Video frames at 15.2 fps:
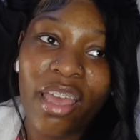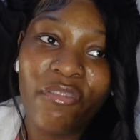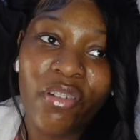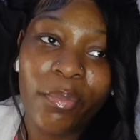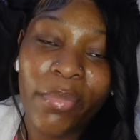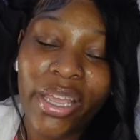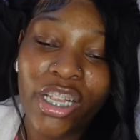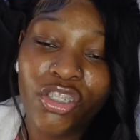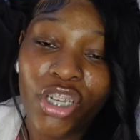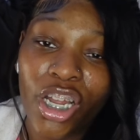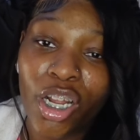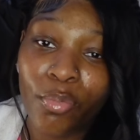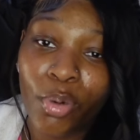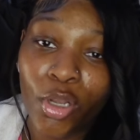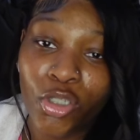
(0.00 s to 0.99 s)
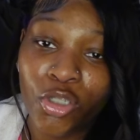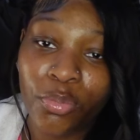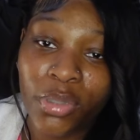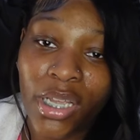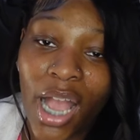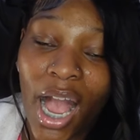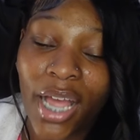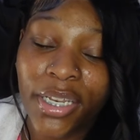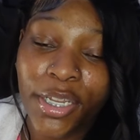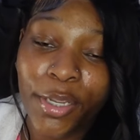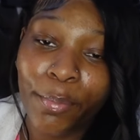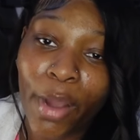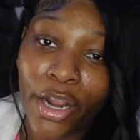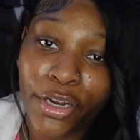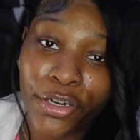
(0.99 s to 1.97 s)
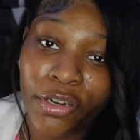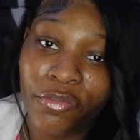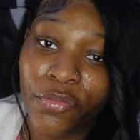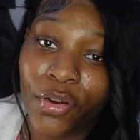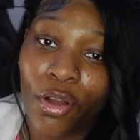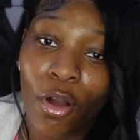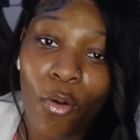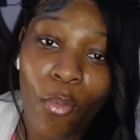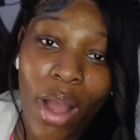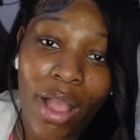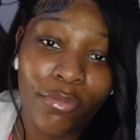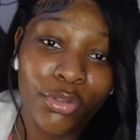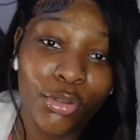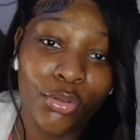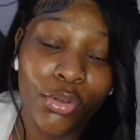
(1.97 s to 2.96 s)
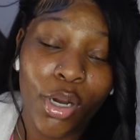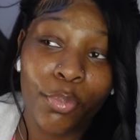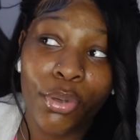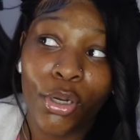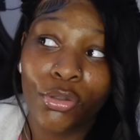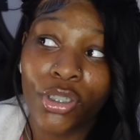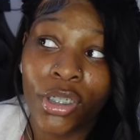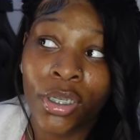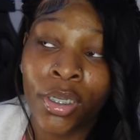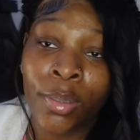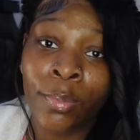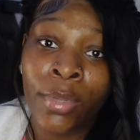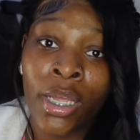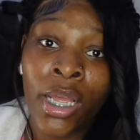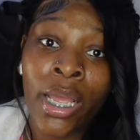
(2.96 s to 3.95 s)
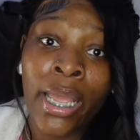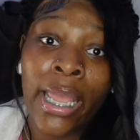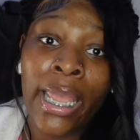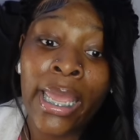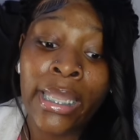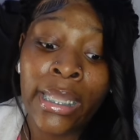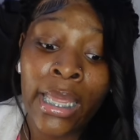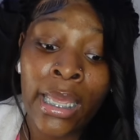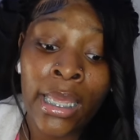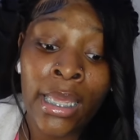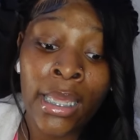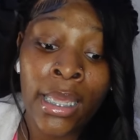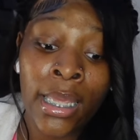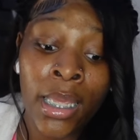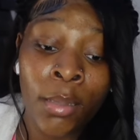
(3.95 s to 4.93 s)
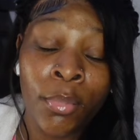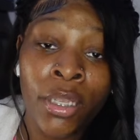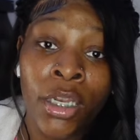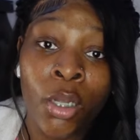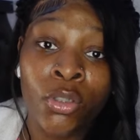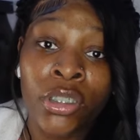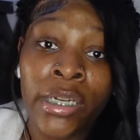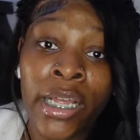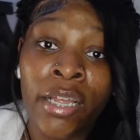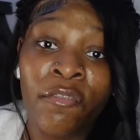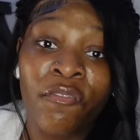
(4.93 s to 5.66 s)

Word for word: if a man try to approach me, I need my girlfriend or wife to approach him and let it be known to that